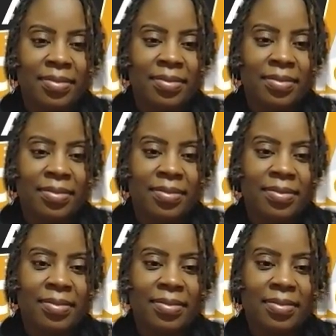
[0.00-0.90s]

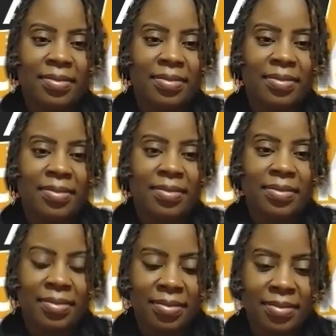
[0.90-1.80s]

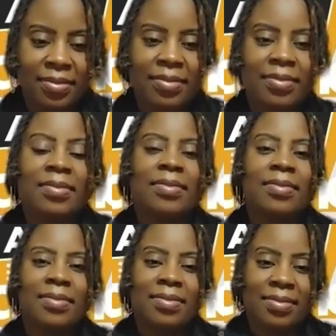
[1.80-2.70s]

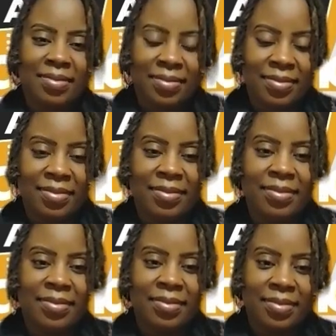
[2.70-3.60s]

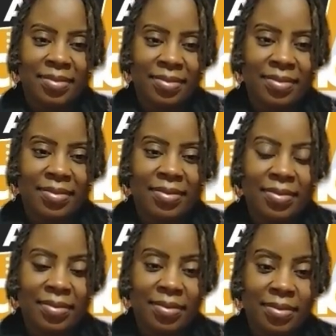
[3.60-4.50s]

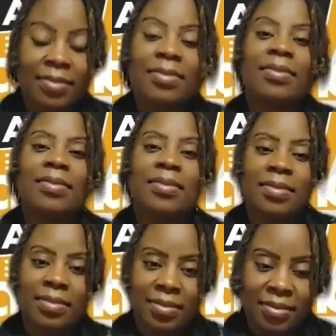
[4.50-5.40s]

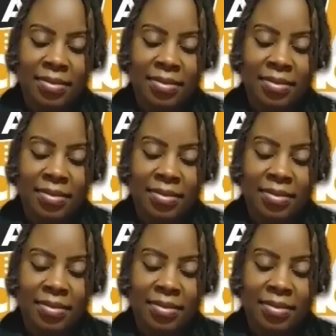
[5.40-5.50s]
[no speech]